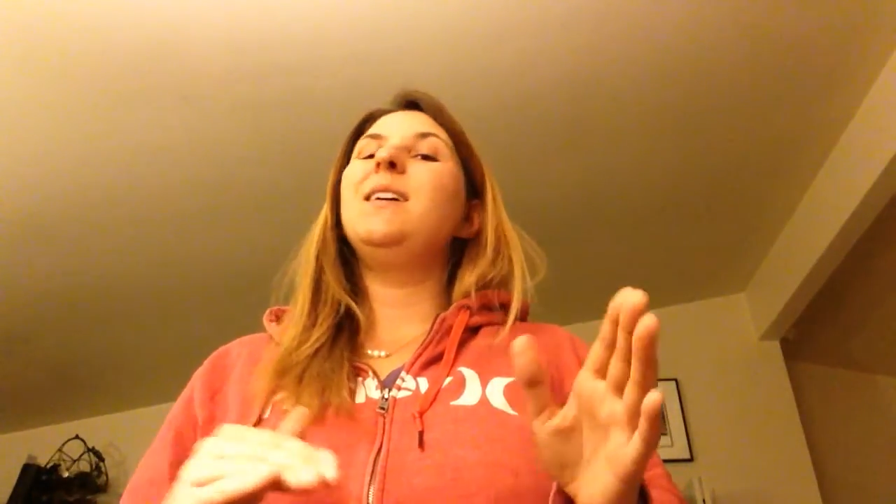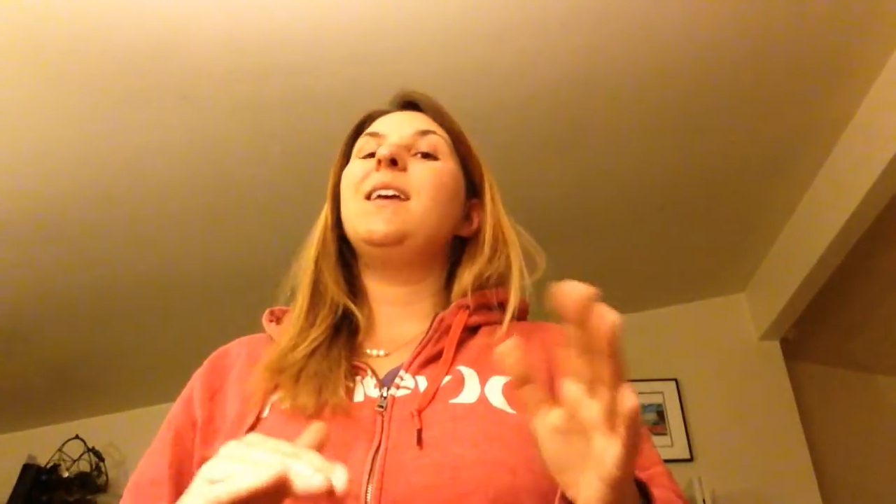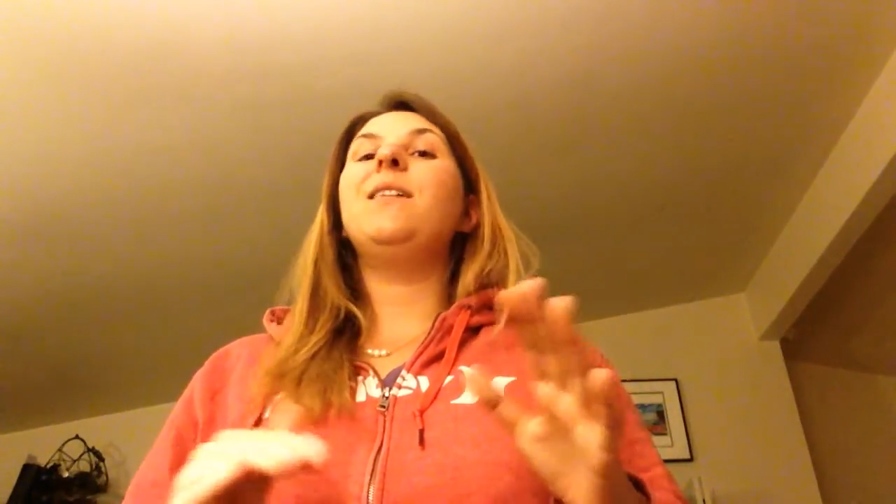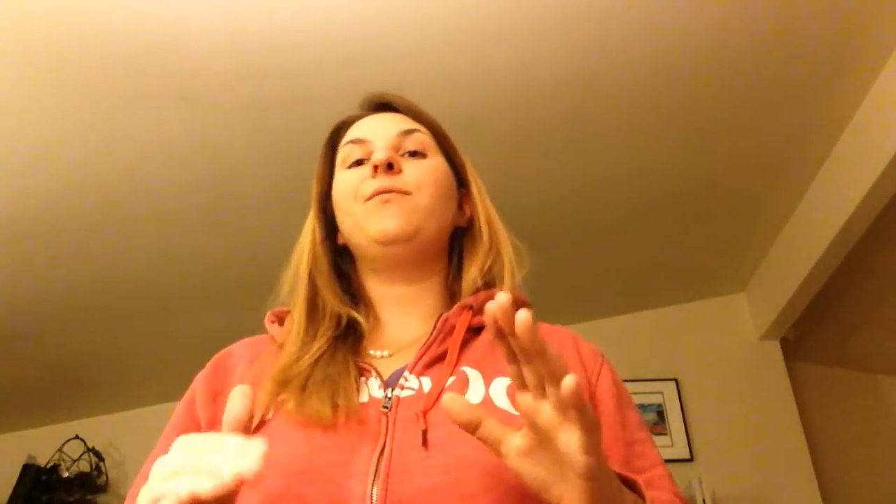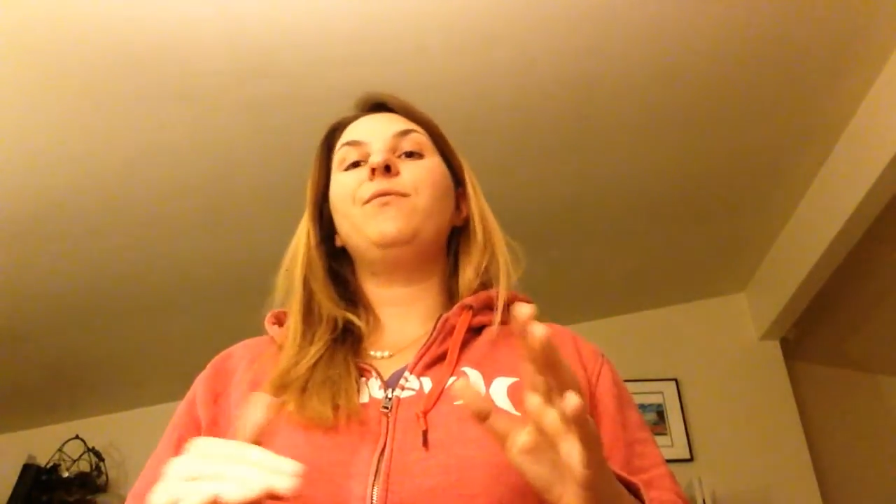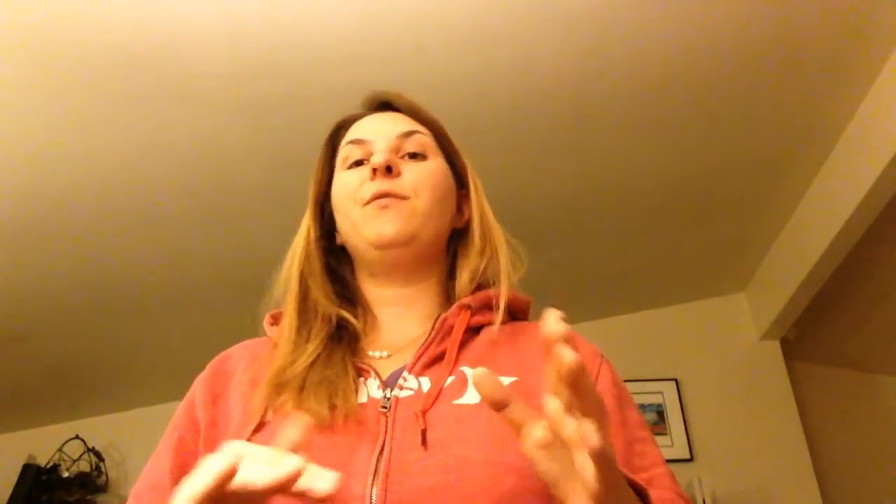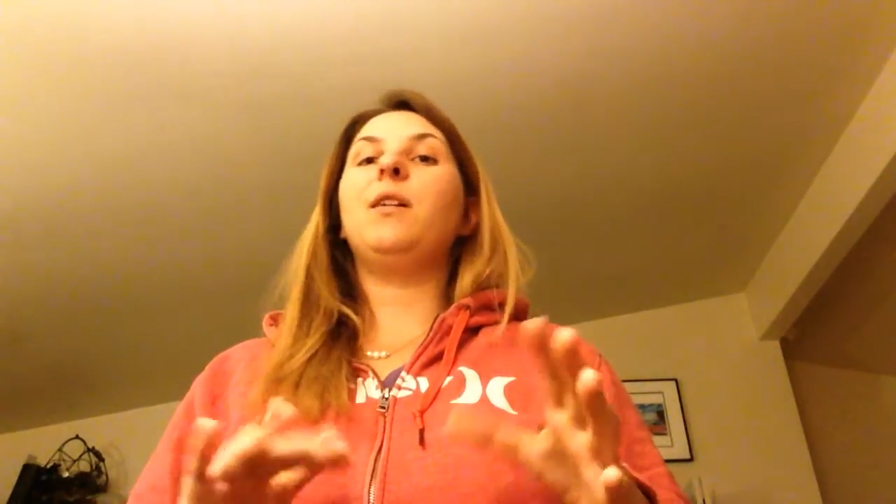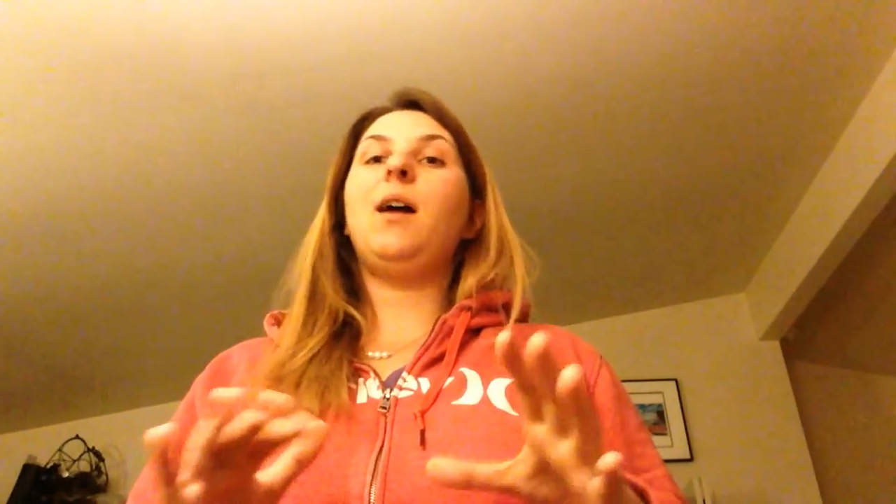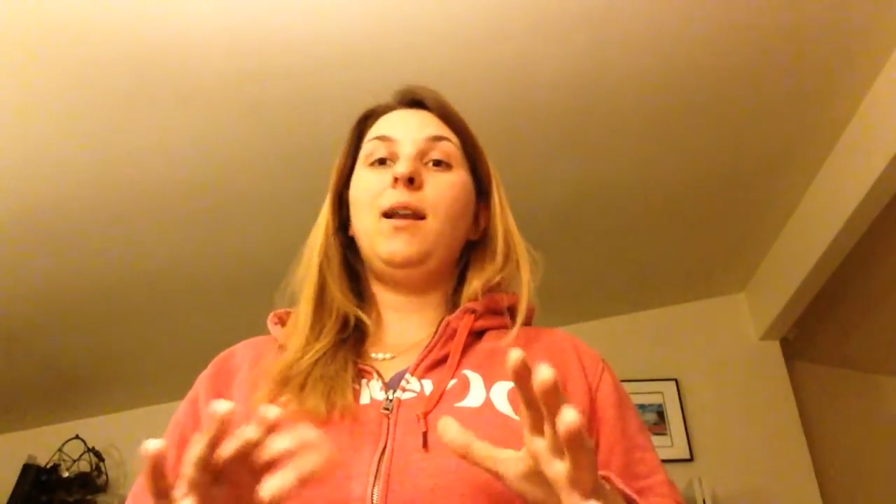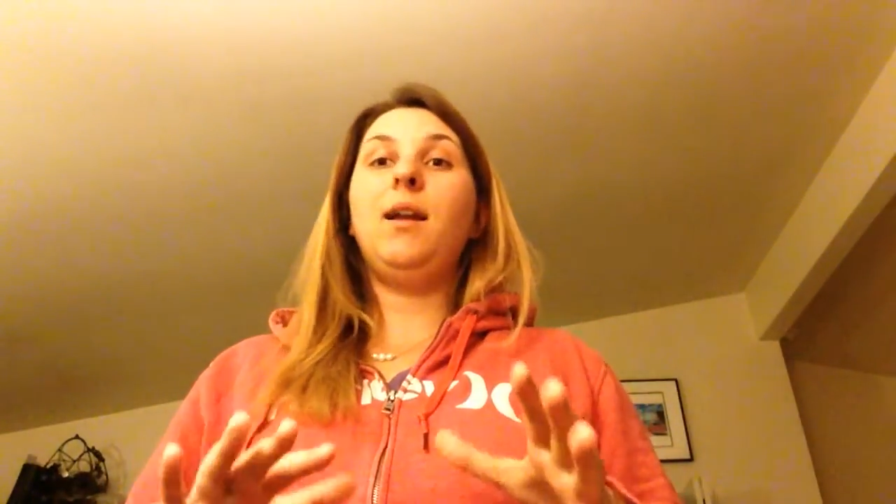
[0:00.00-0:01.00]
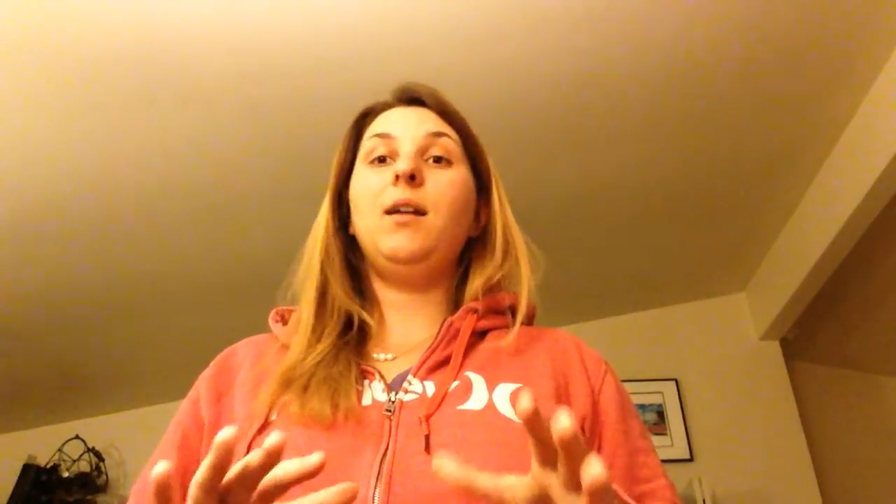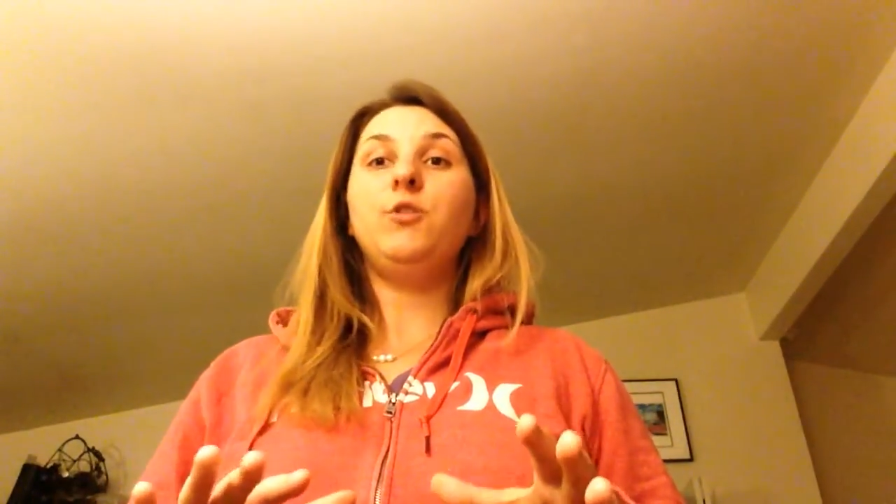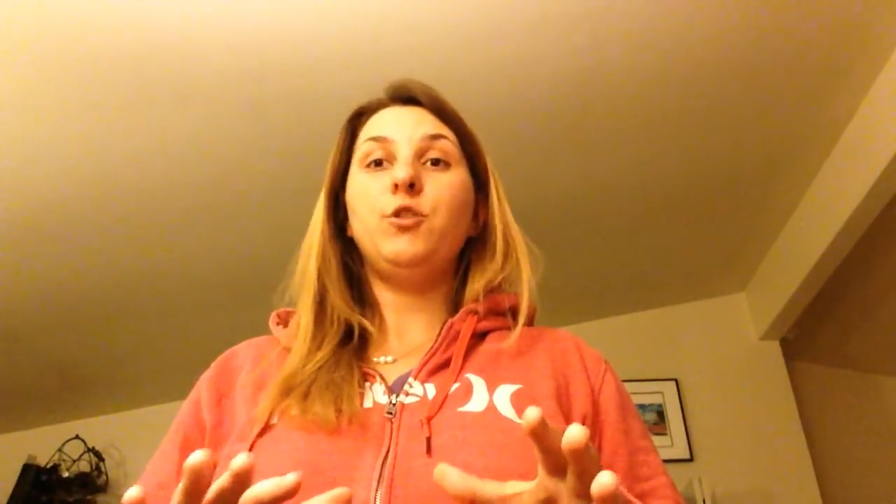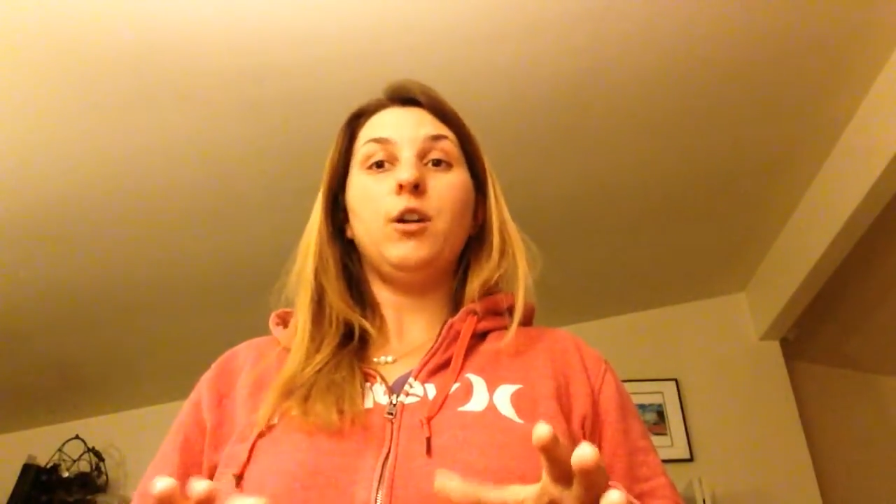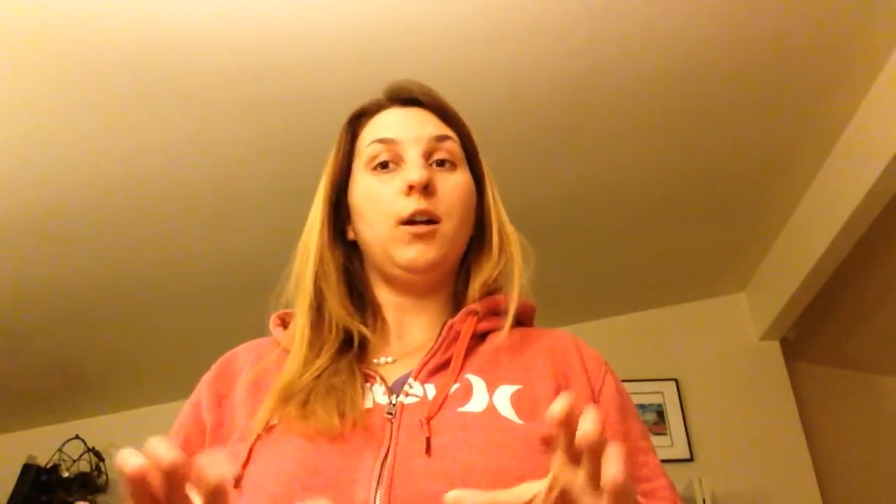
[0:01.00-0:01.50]
If you're kind of
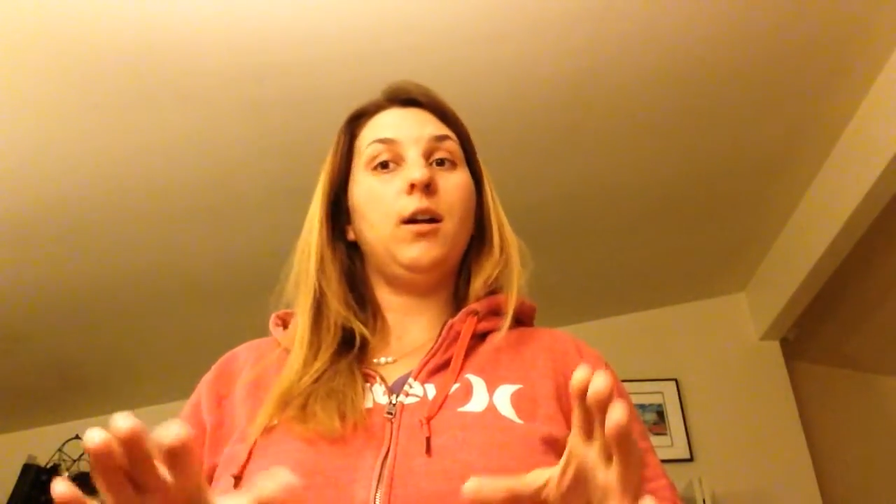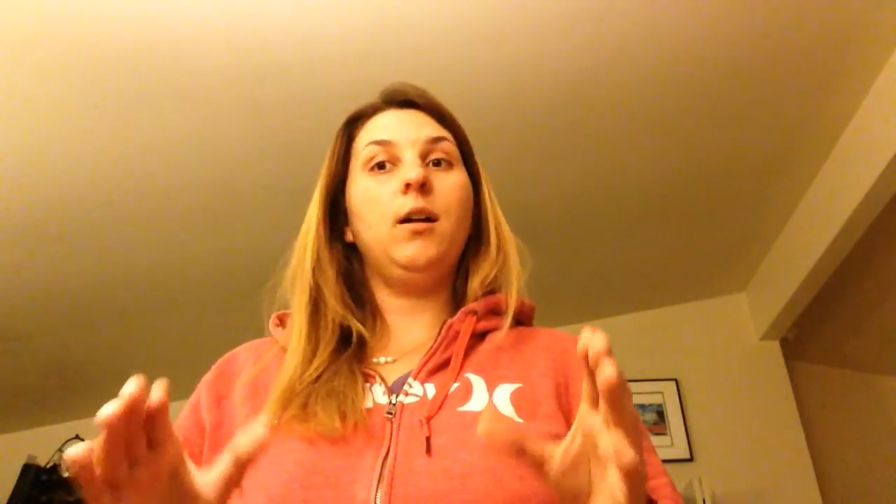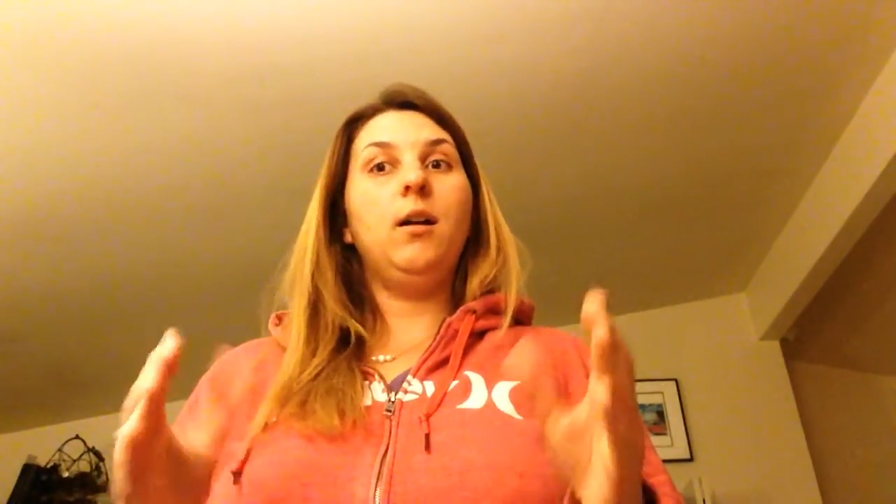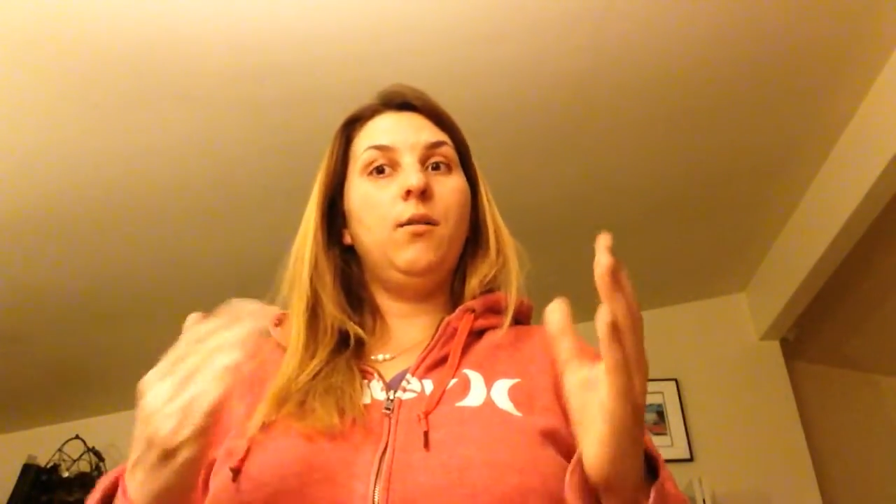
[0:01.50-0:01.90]
unsure,